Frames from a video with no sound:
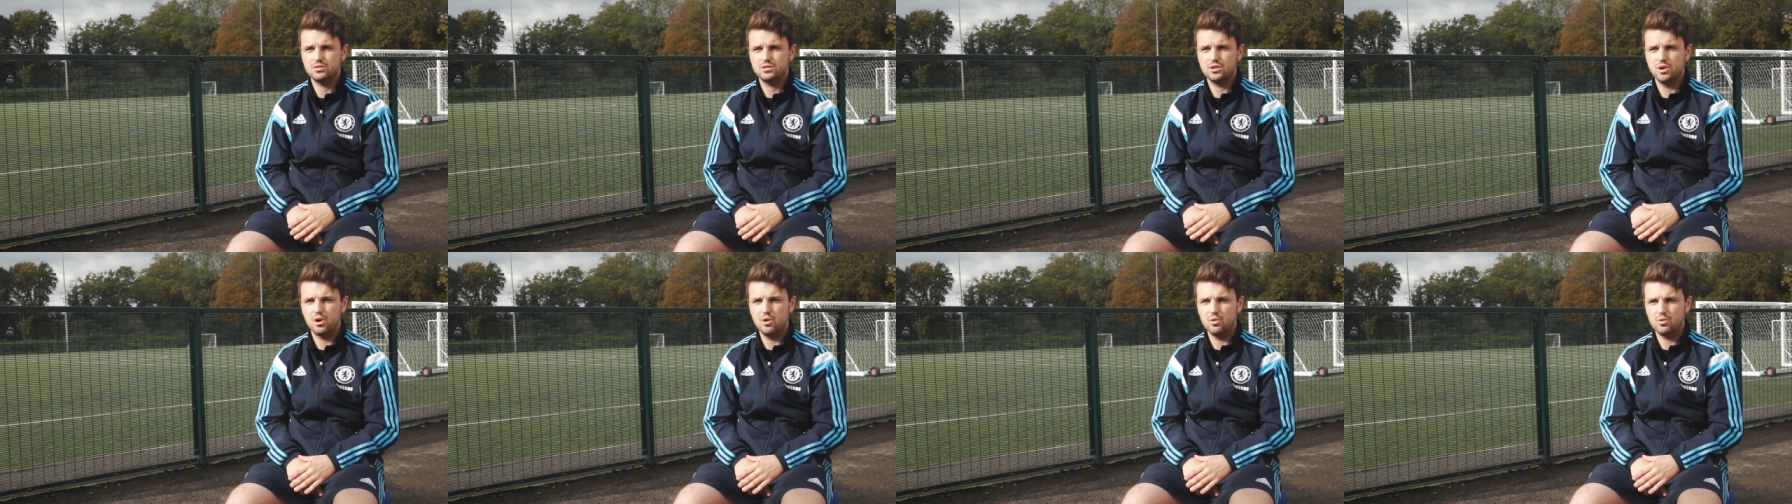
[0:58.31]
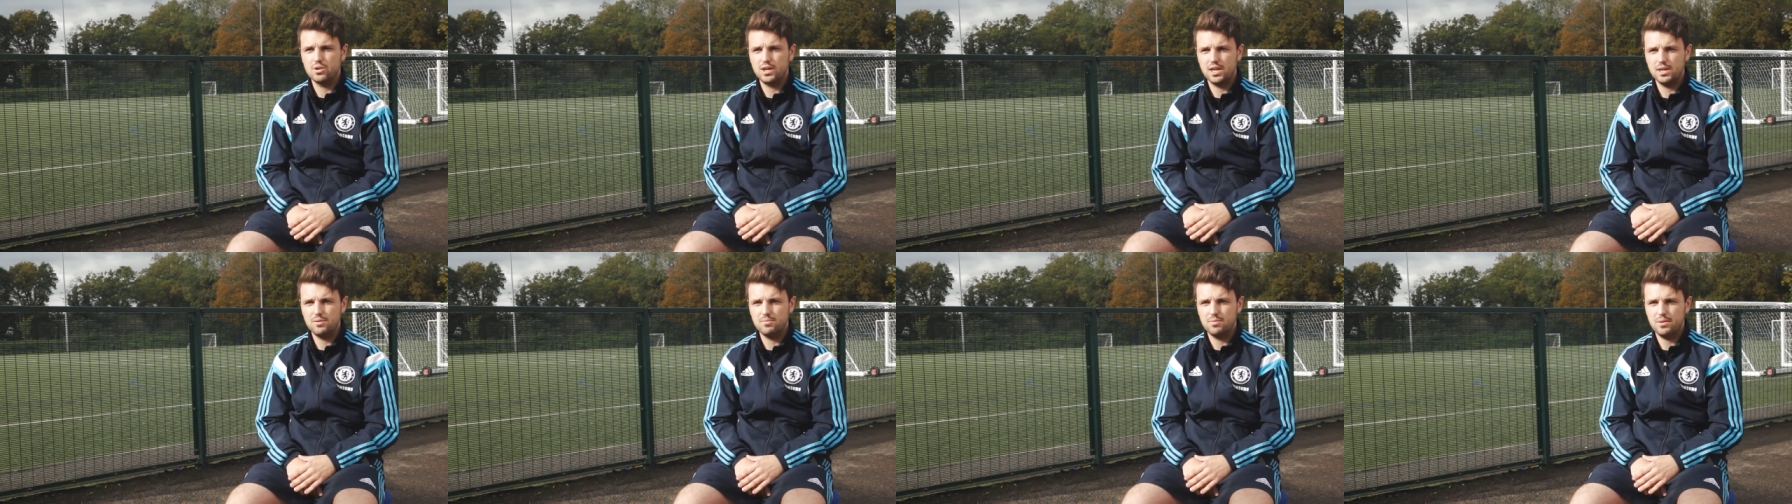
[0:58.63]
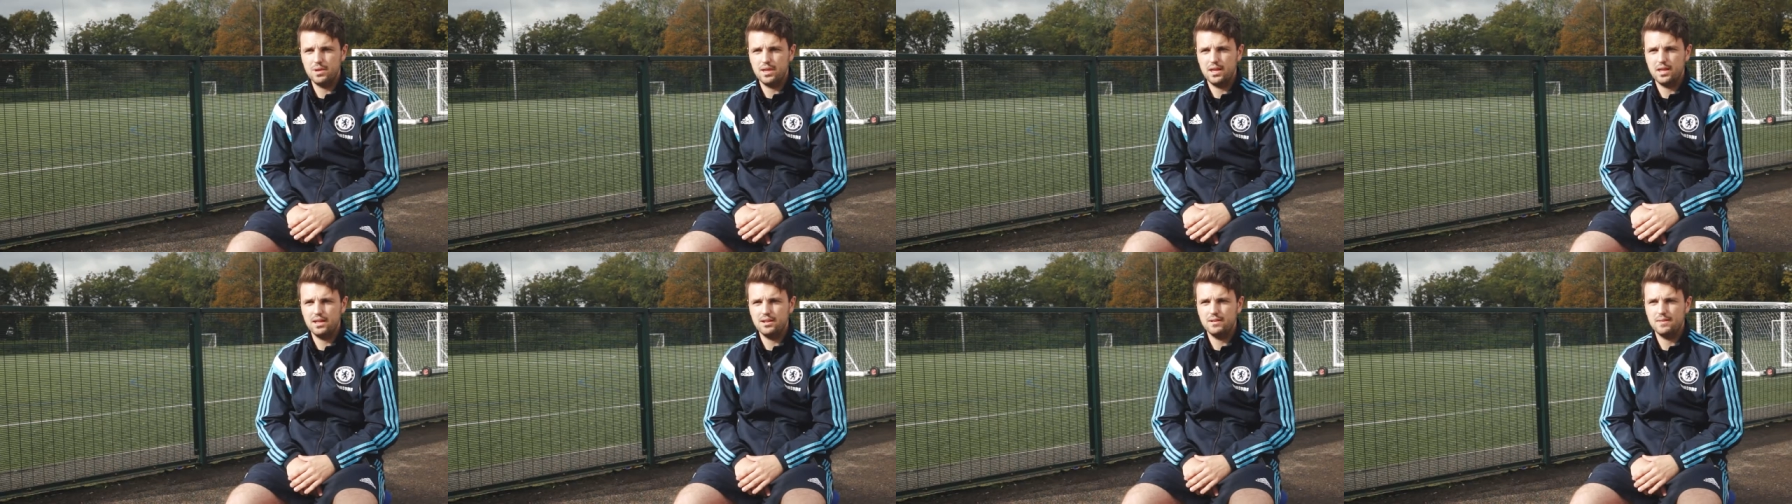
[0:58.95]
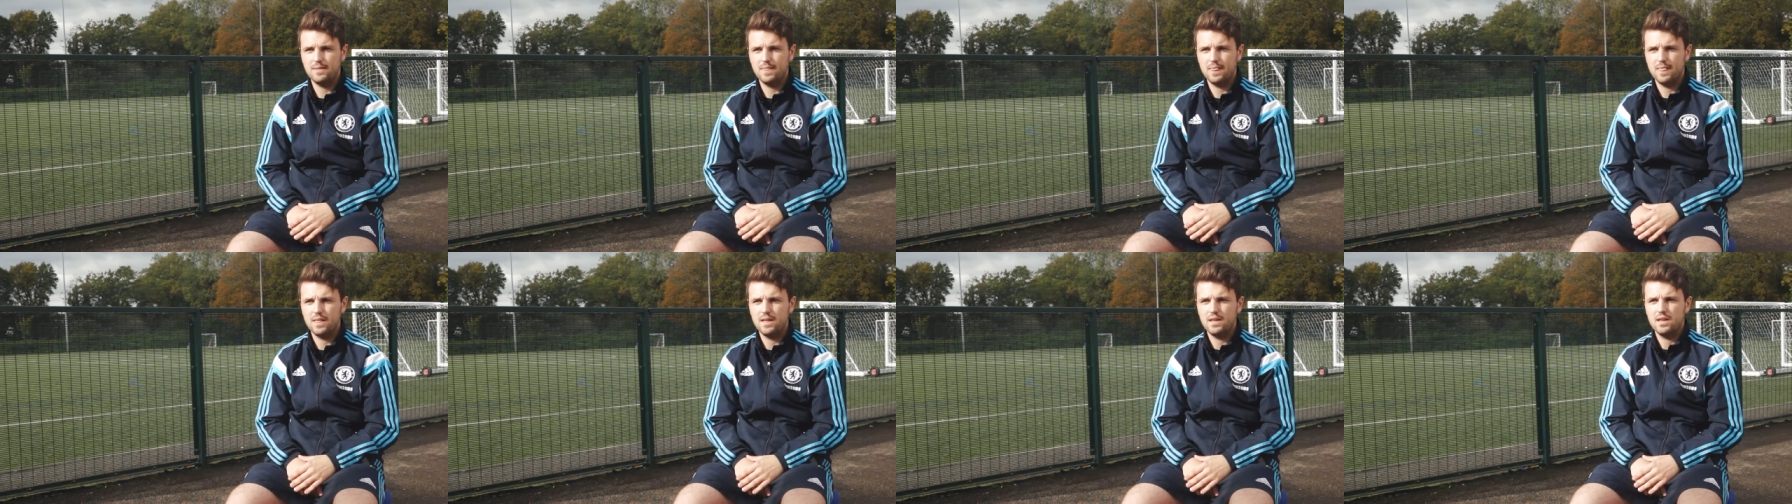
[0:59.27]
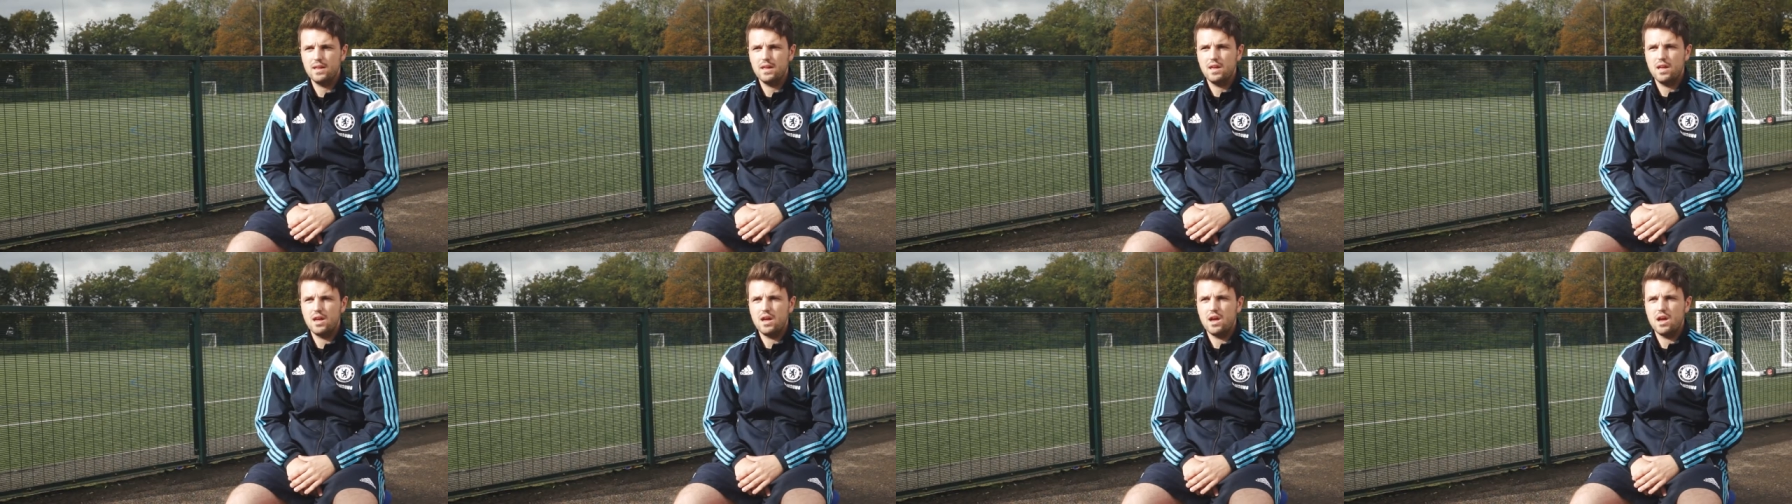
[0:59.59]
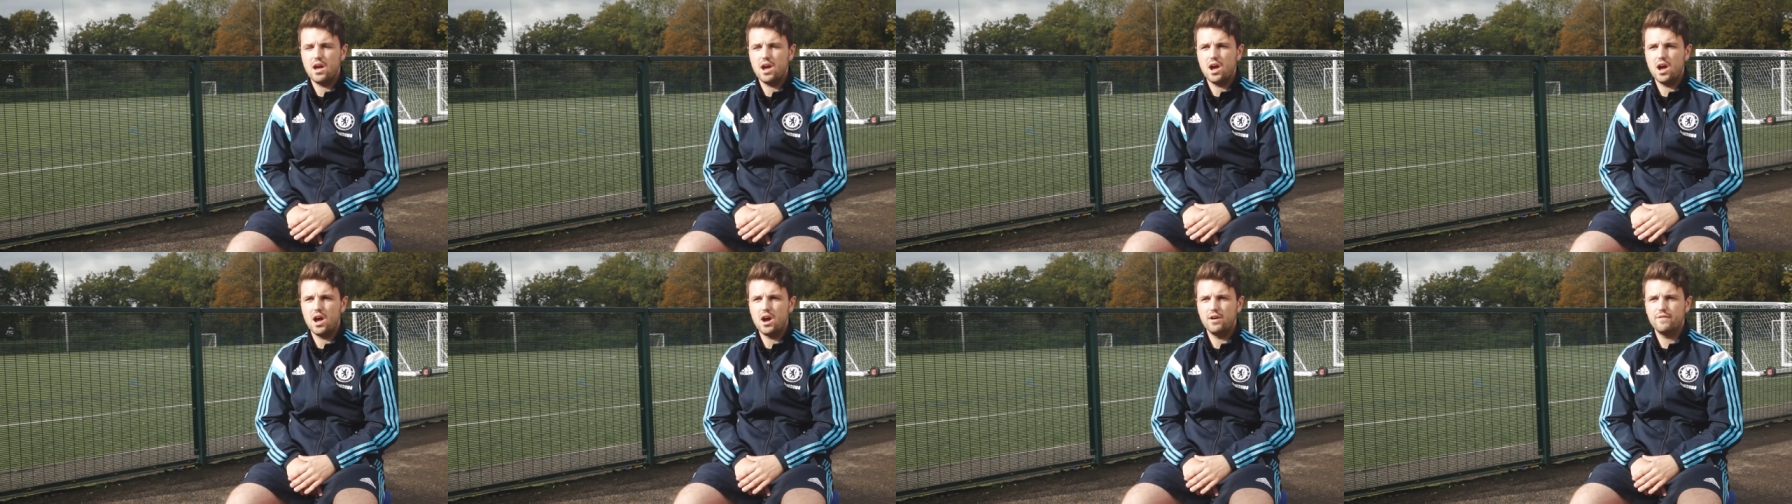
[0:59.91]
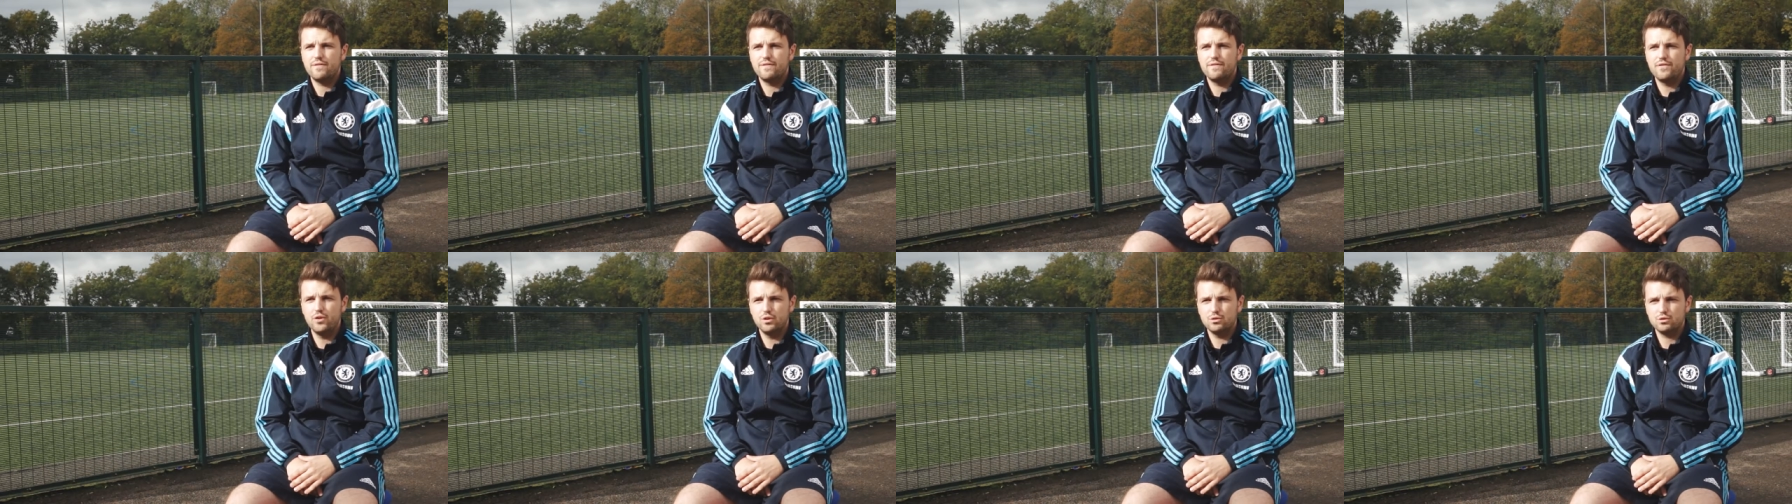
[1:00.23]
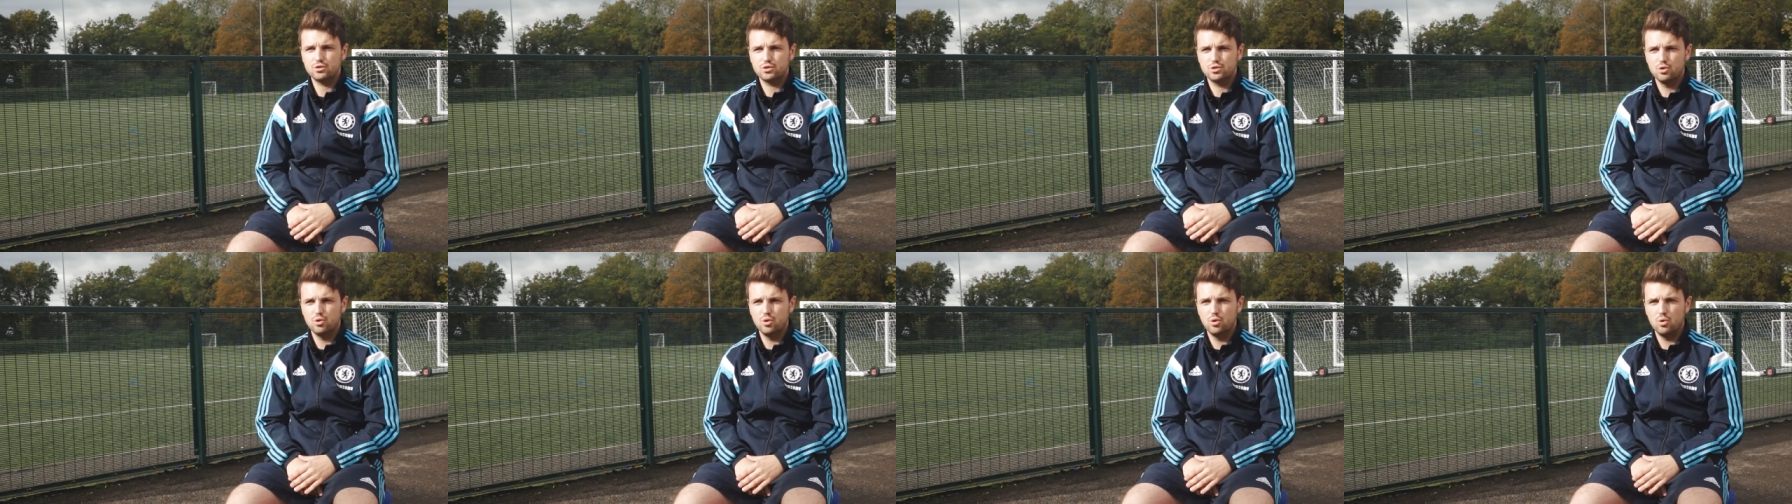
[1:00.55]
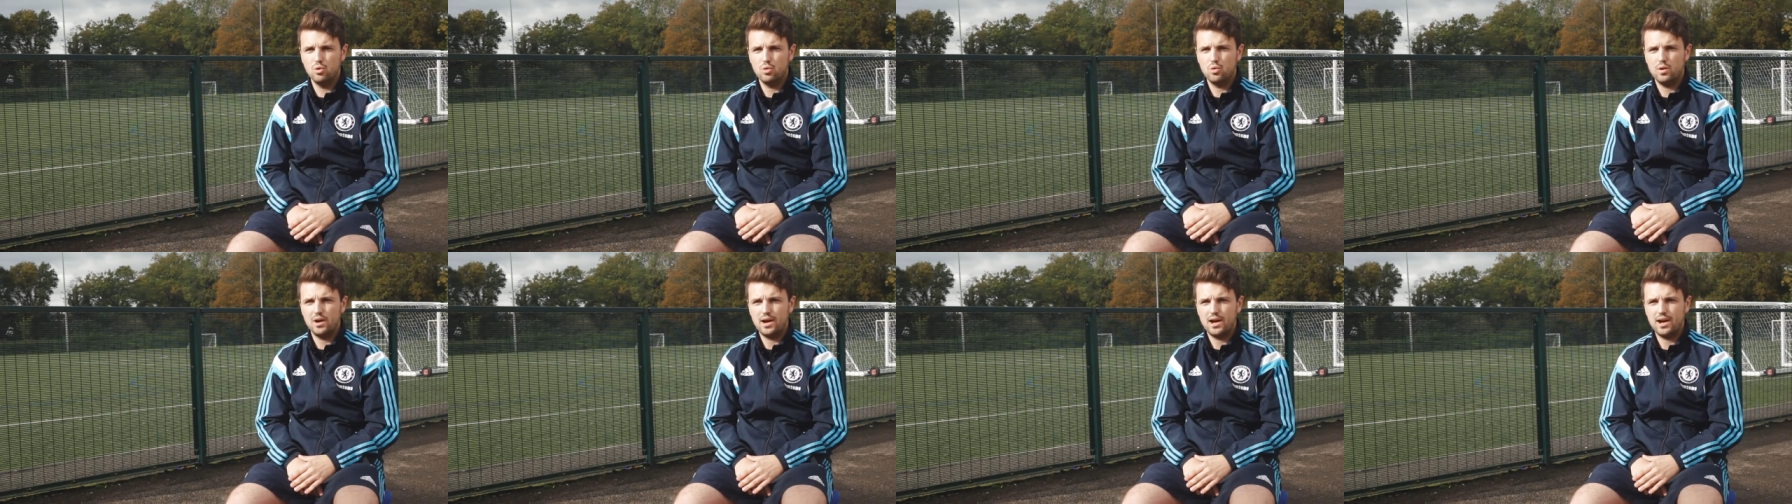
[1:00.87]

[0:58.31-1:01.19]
goalkeeping, uh, futsal